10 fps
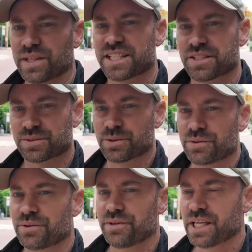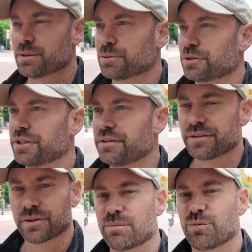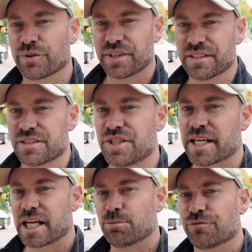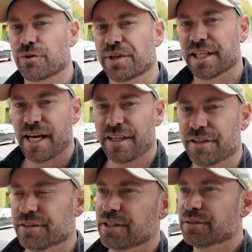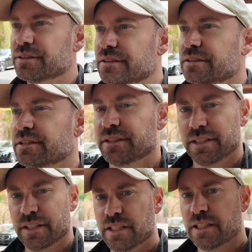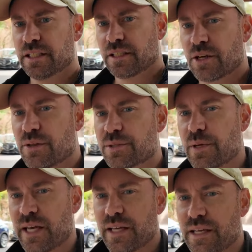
Well, that's a stroll through the neighborhood. A couple more things to check out before we get out of here, though. Go this way.